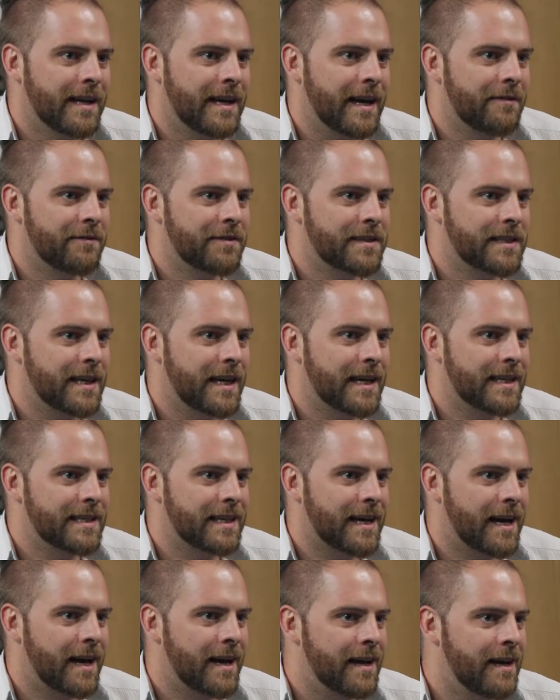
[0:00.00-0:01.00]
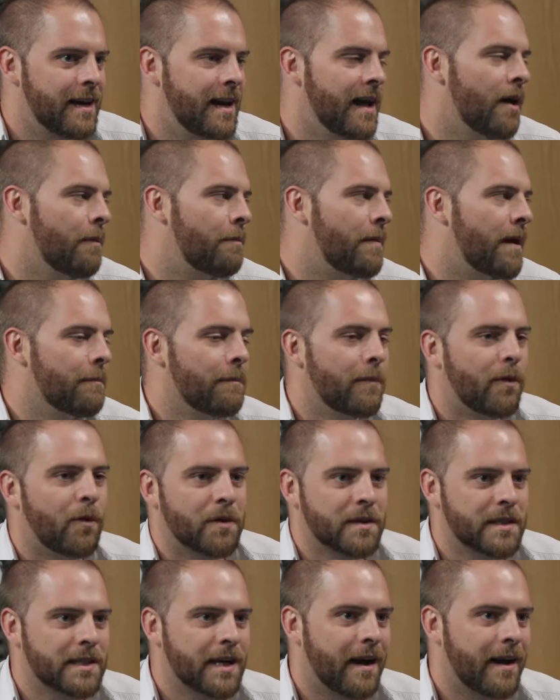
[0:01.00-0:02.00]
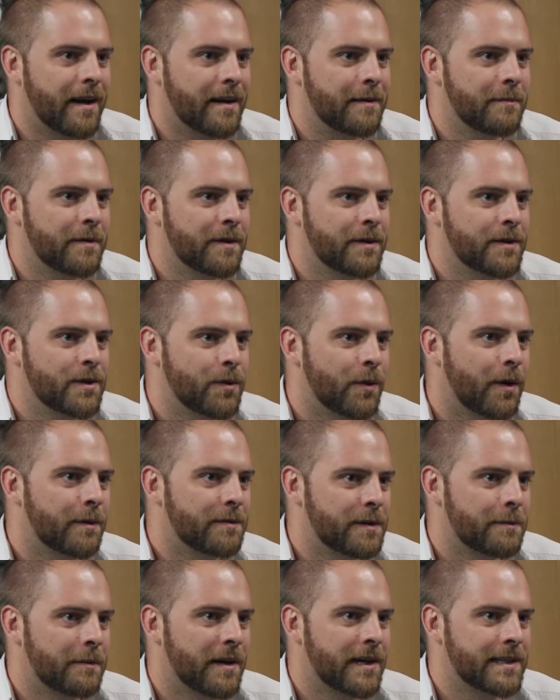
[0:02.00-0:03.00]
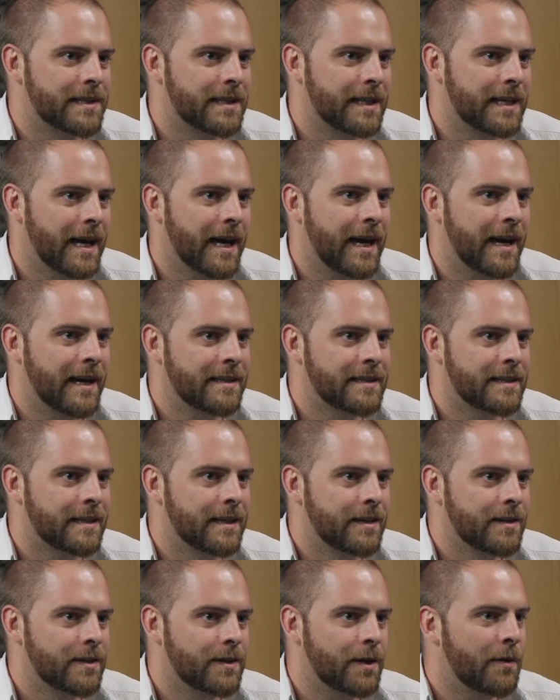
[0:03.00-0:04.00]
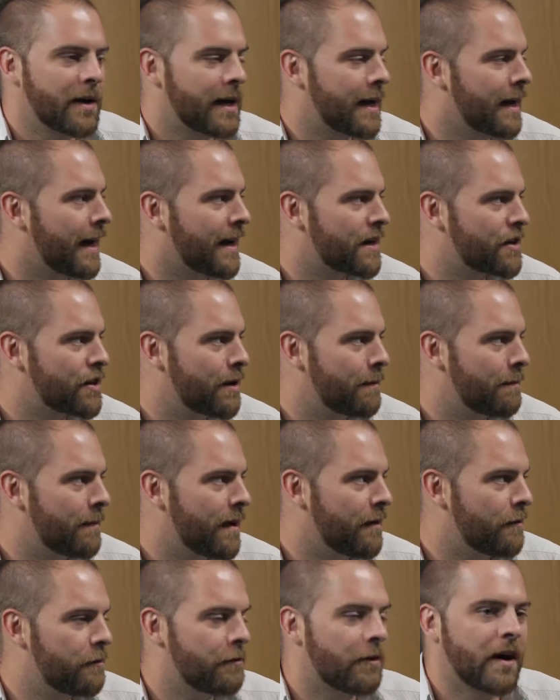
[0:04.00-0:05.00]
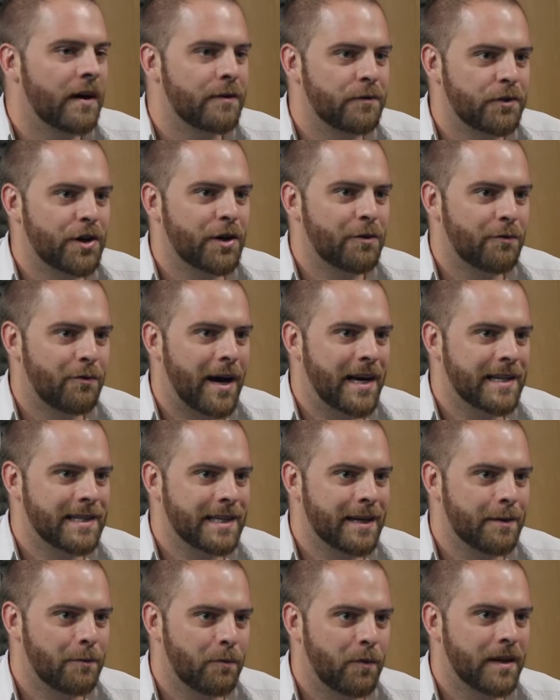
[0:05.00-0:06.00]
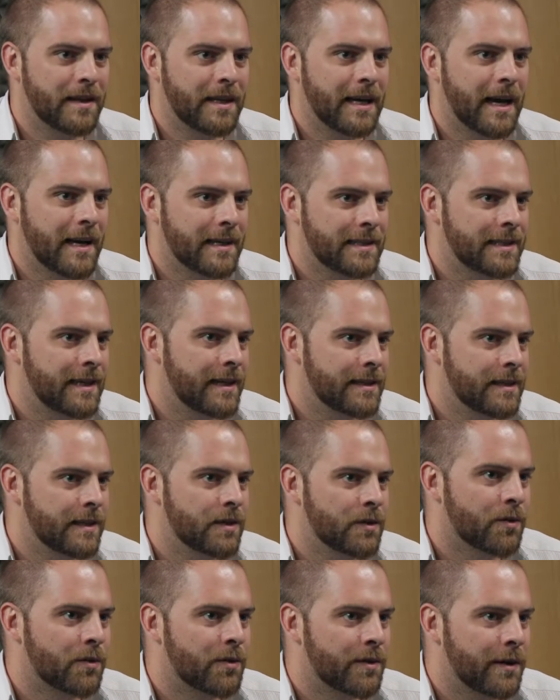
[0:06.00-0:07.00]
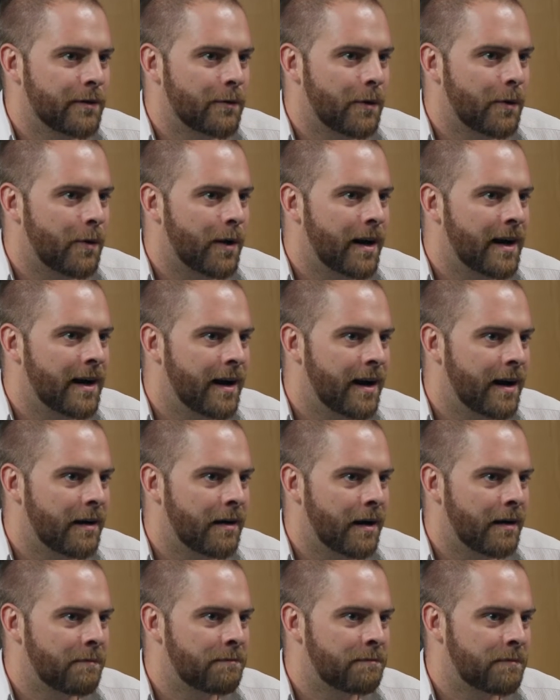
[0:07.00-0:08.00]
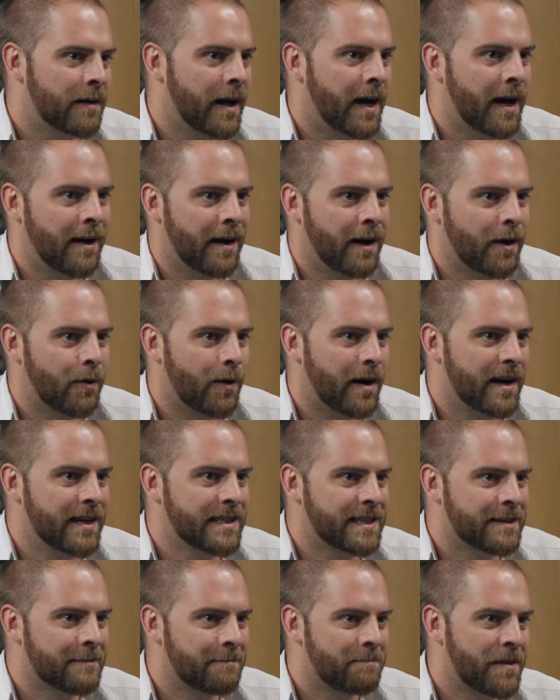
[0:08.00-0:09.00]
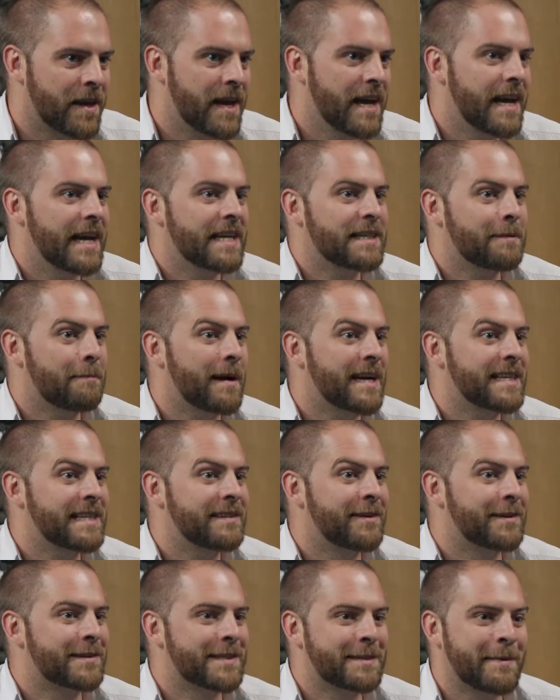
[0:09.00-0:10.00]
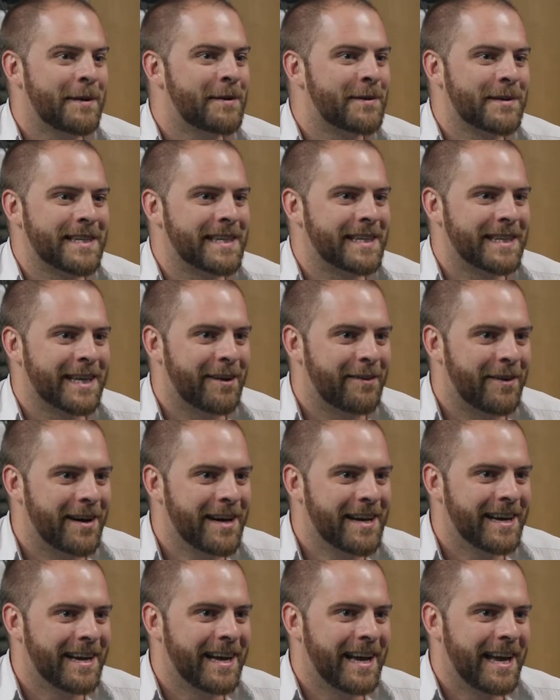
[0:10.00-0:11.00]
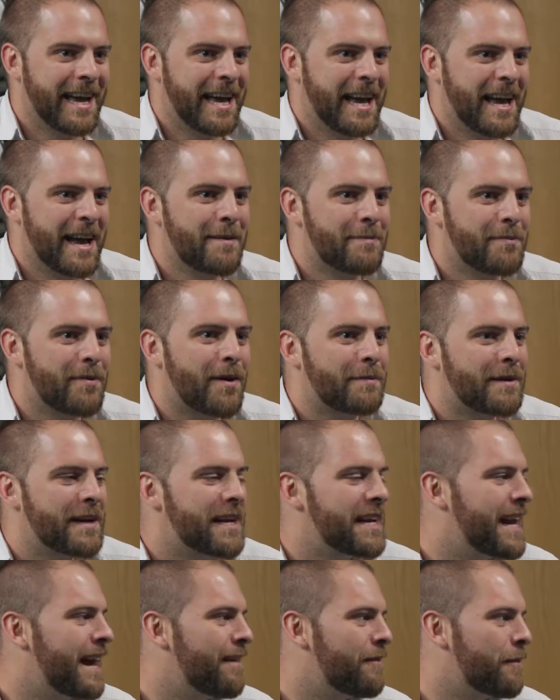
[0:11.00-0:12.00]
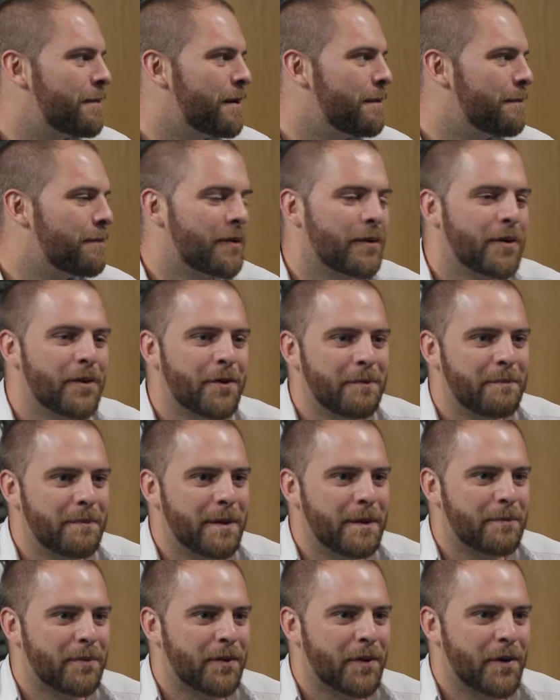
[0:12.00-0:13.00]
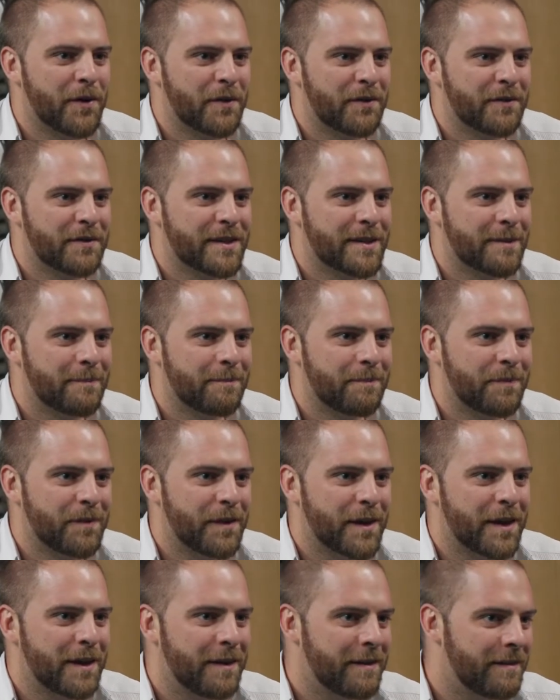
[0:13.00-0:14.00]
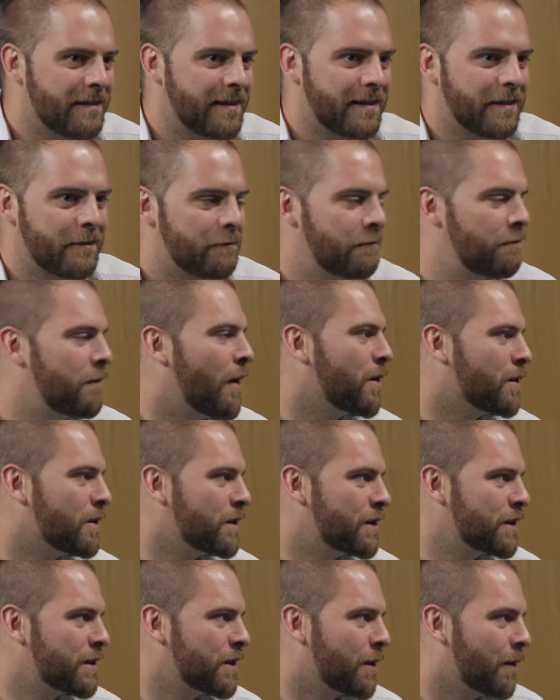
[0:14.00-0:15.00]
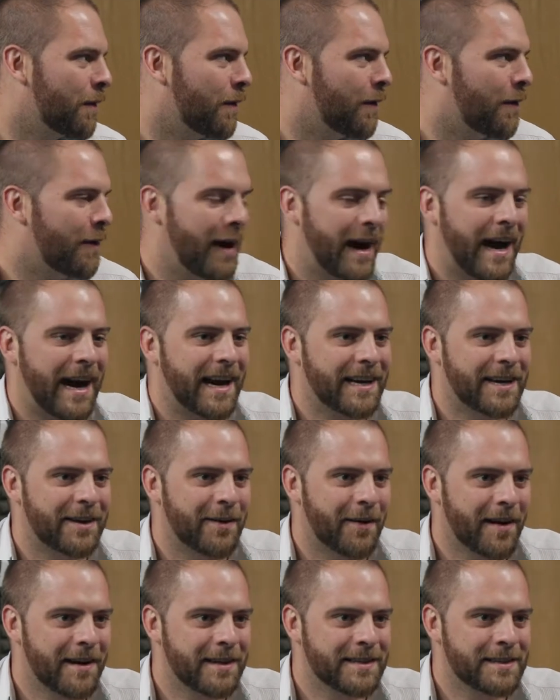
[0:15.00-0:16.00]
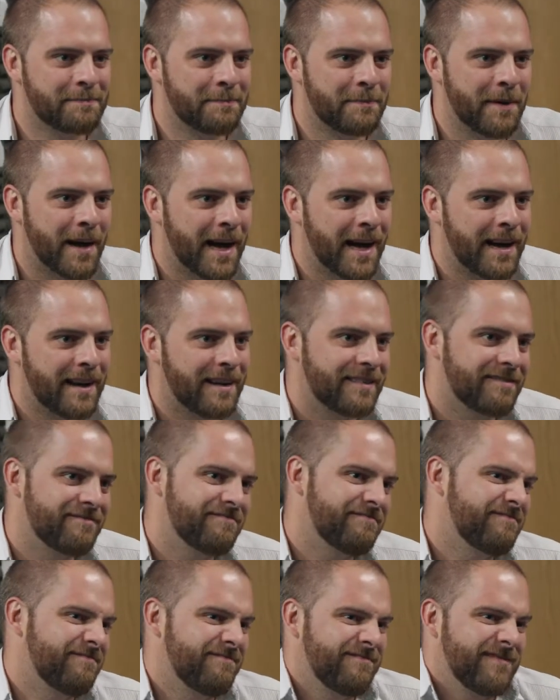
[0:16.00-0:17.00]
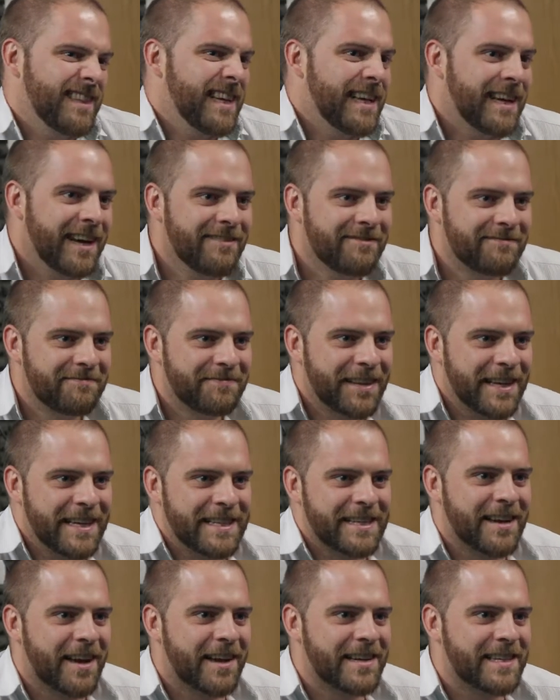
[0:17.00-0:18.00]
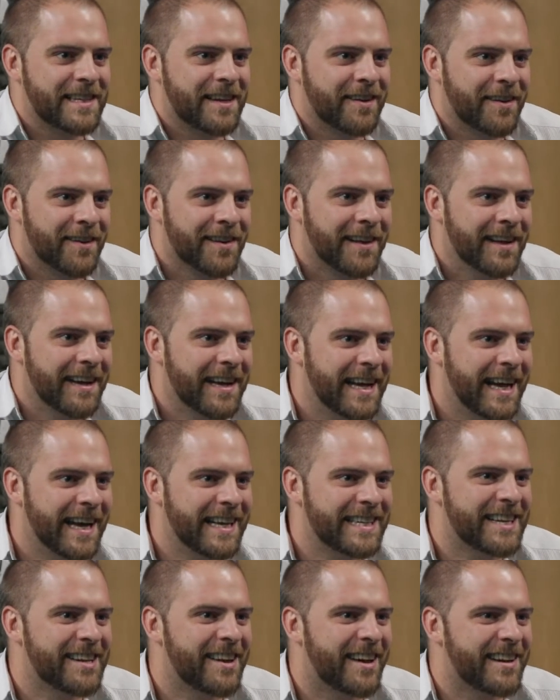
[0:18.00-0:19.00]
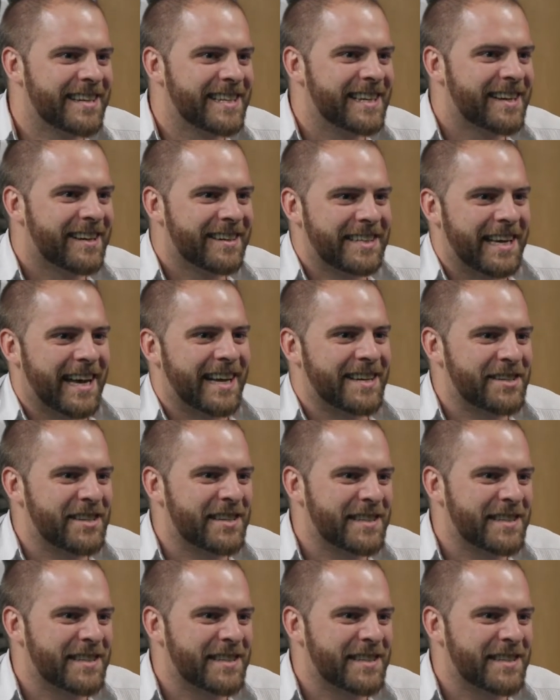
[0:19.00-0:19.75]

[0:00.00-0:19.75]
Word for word: gives it a little bit more time to optimize the kit so it can actually be 5G ready with the assets already require, uh, uh, uh, acquired. It's a massive conspiracy theory. It'll probably never proved, be proved false or accurate, but you know, it's yeah. a nice little. Well, it's a nice little. I mean, it's,